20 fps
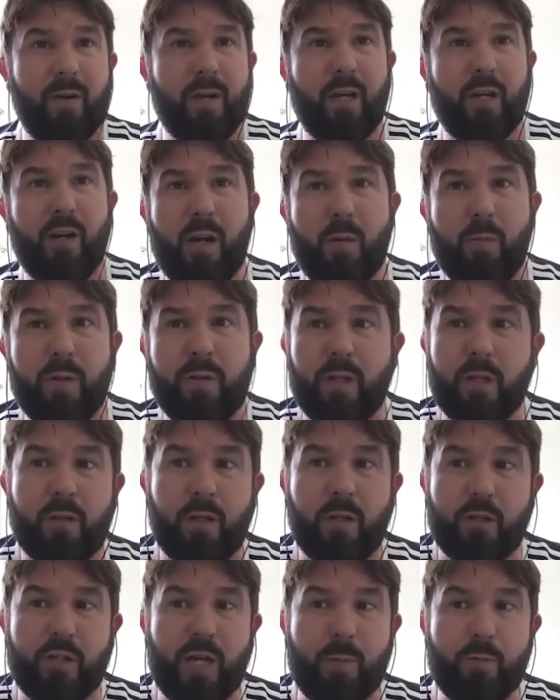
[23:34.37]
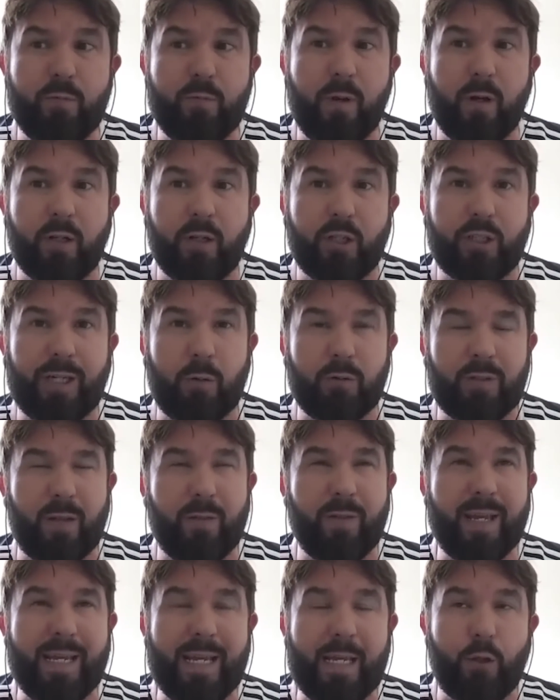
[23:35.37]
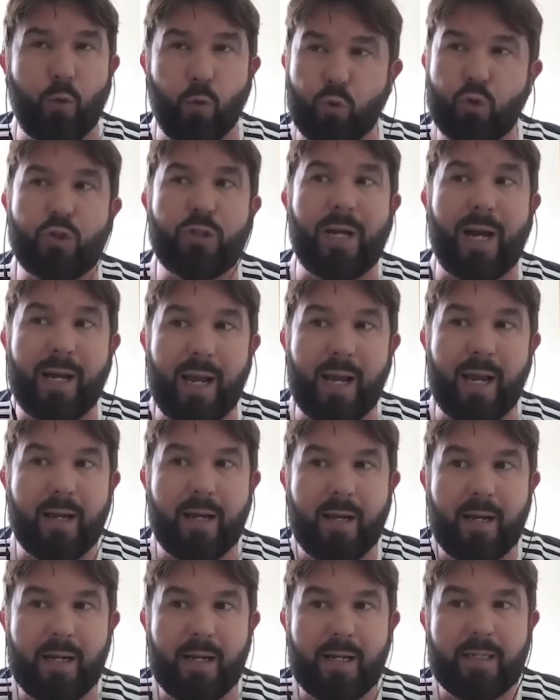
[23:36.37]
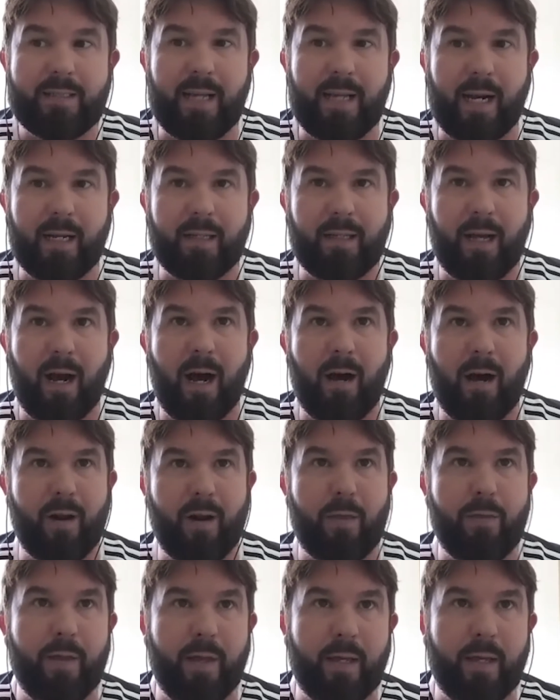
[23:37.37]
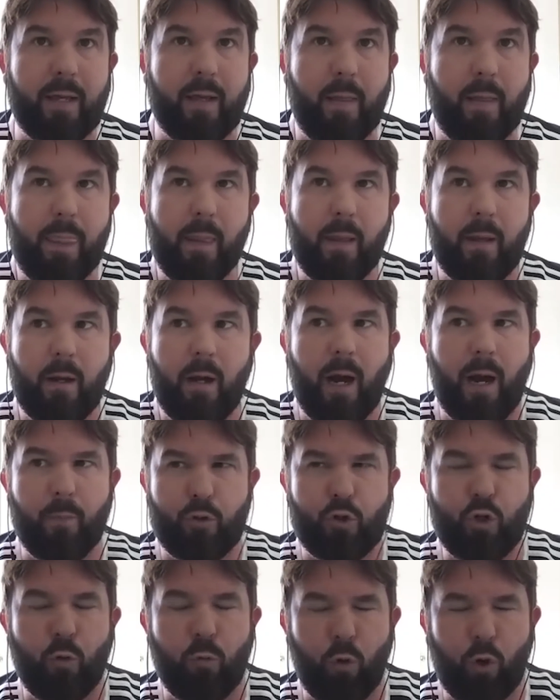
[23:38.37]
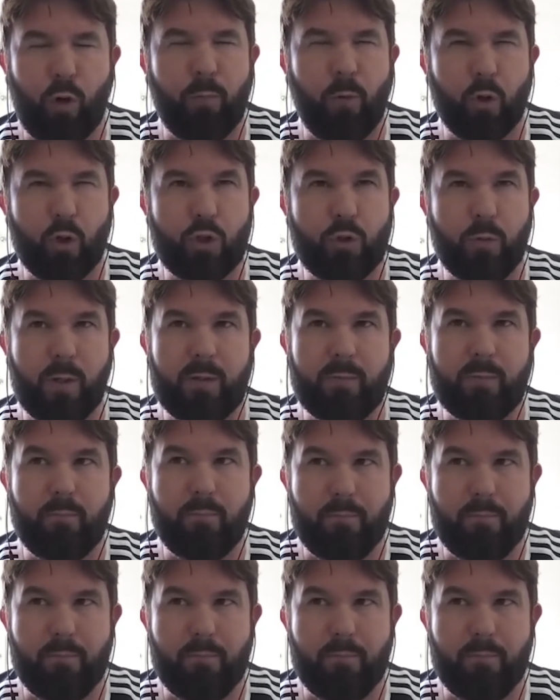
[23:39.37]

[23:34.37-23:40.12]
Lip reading: I agree with the James Milner shout. I think he does tire second half, and I'm sure we'll come on to it.